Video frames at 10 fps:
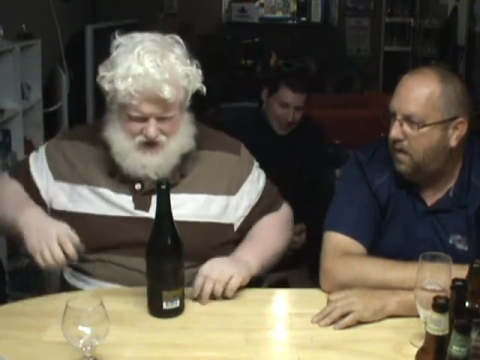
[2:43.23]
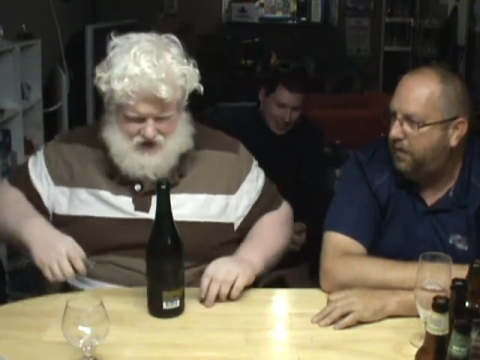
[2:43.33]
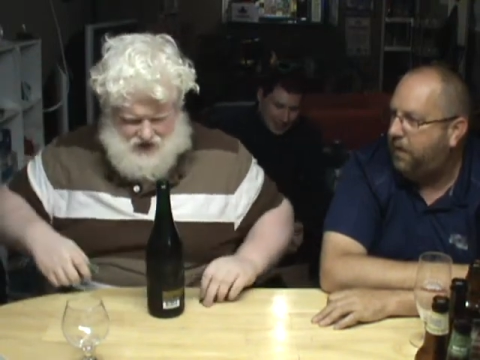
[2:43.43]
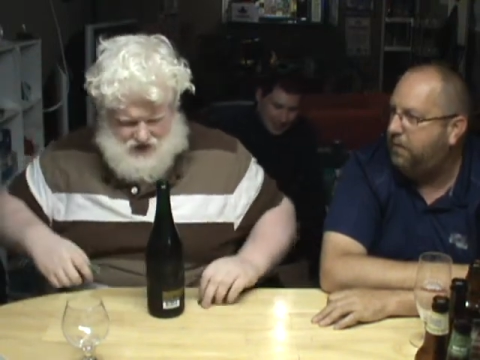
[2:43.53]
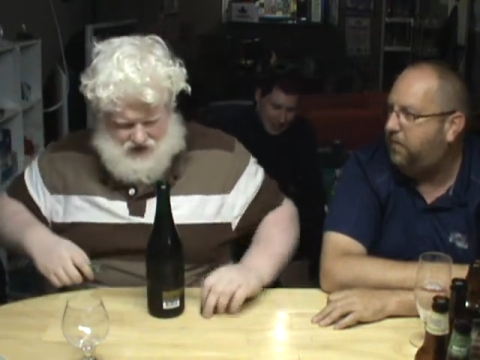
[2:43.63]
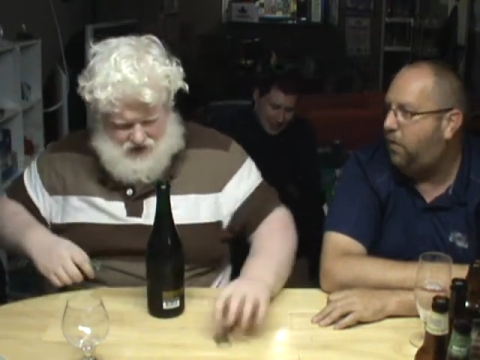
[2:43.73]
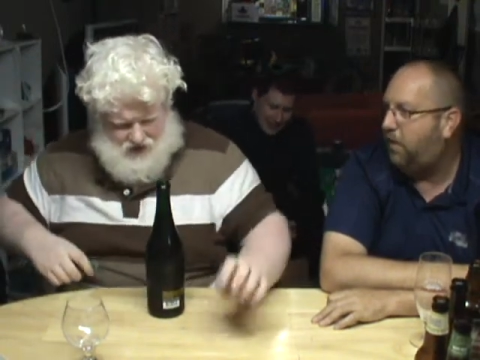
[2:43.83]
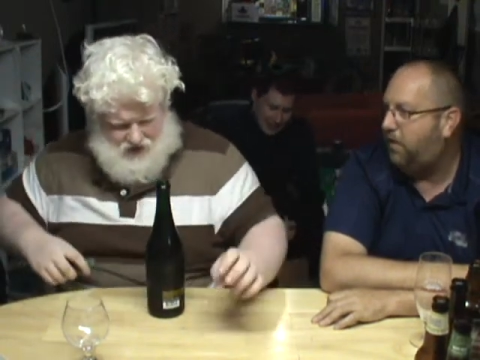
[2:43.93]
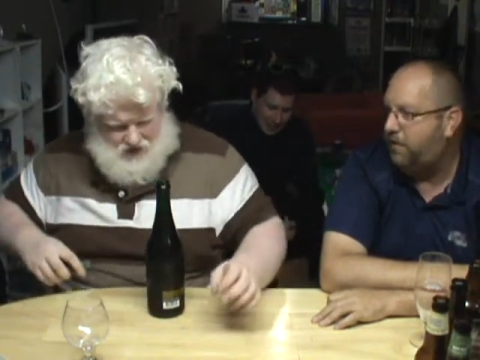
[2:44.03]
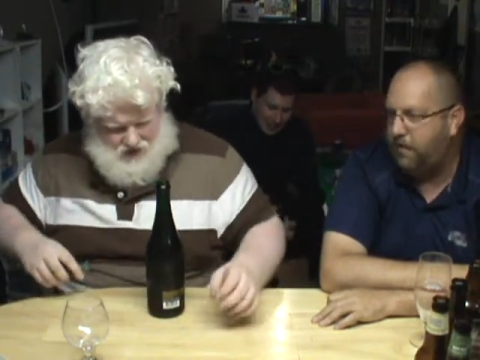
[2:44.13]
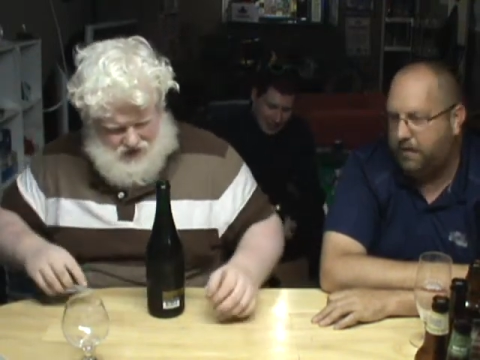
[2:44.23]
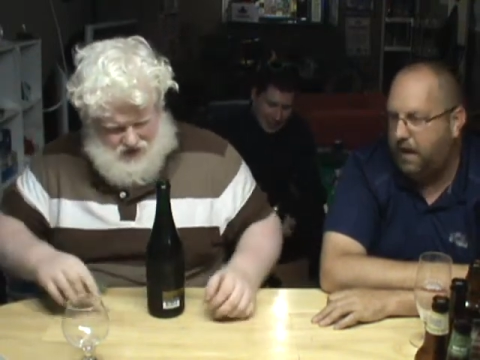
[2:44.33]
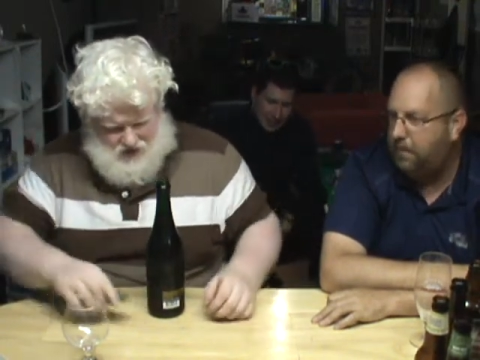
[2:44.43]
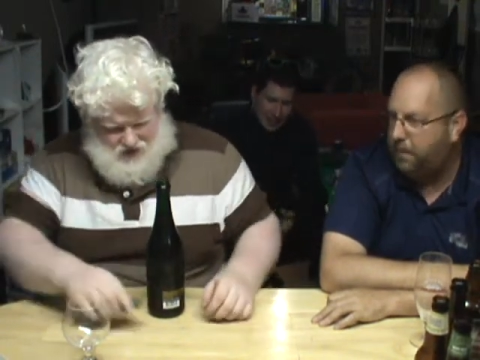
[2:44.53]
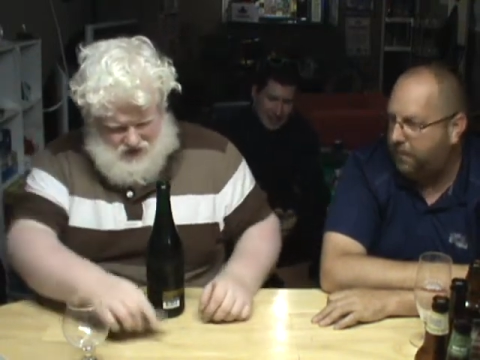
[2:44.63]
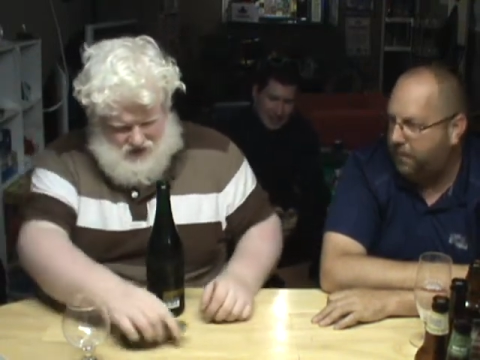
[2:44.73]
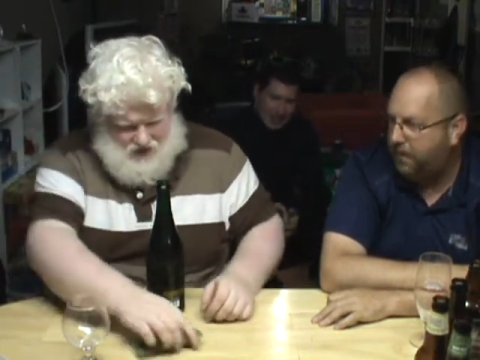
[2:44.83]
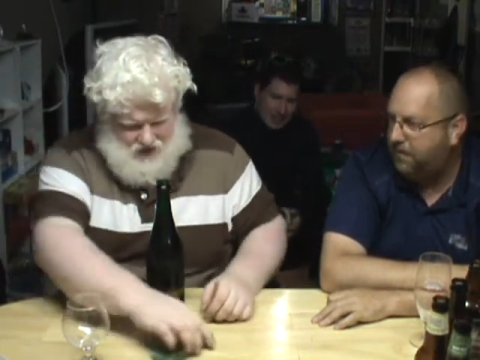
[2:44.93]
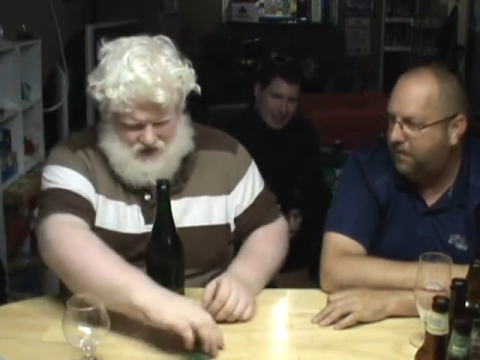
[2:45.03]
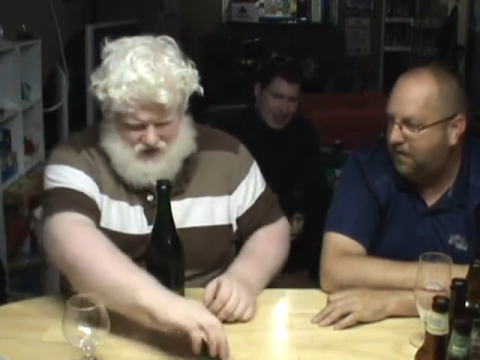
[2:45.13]
Speaker 1: if that was cork sealed, I'd have been
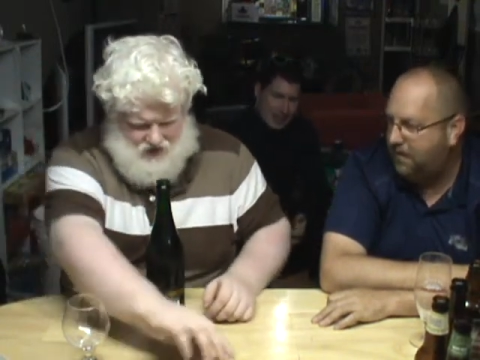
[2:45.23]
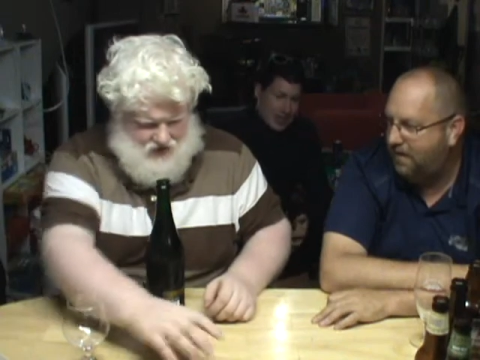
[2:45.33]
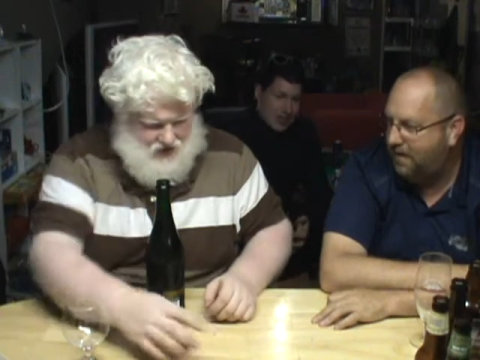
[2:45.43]
impressed.